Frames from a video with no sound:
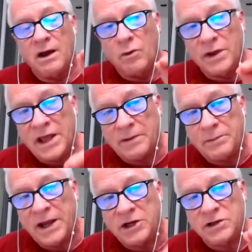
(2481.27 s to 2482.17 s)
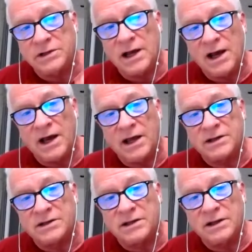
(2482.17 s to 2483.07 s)
When that patient
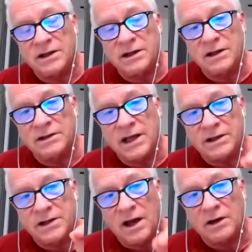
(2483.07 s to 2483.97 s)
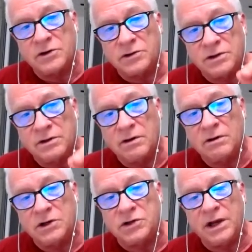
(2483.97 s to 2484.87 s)
dies, that doctor should go
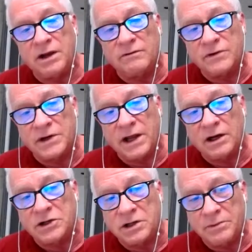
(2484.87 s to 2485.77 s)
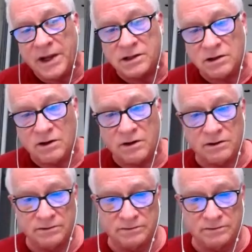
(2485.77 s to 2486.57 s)
to jail for negligent manslaughter.